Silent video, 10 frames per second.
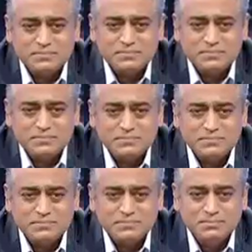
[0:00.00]

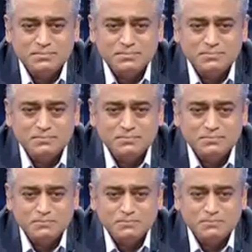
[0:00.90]

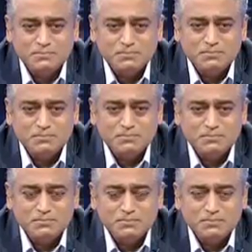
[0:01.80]

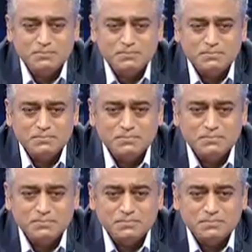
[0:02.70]

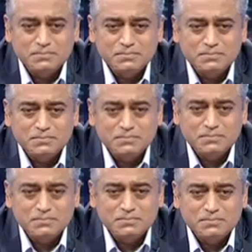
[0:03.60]

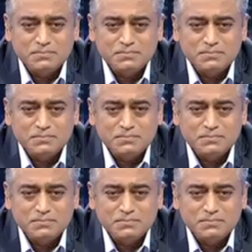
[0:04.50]
The person shown says nothing.